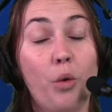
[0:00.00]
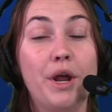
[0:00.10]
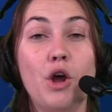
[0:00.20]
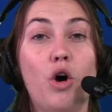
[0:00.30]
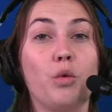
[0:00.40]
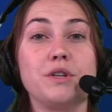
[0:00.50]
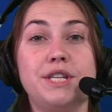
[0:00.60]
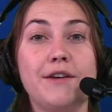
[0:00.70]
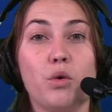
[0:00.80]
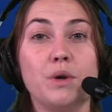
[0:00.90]
We knew a
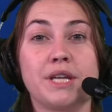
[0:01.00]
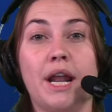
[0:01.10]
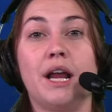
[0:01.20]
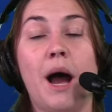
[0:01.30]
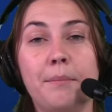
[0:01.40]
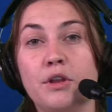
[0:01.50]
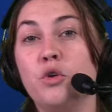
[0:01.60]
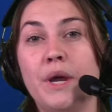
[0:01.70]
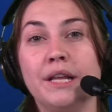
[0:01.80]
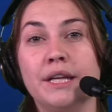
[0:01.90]
receiver was going to come to
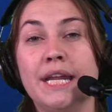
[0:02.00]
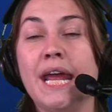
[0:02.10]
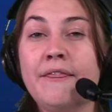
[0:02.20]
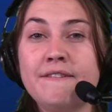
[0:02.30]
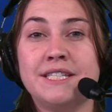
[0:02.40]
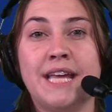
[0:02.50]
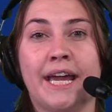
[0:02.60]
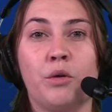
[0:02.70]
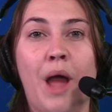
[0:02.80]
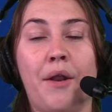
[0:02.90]
New England in the
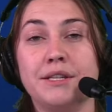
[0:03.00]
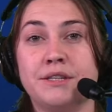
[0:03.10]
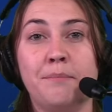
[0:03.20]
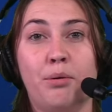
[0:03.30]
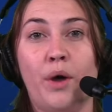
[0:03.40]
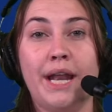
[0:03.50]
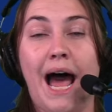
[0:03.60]
second round at some point,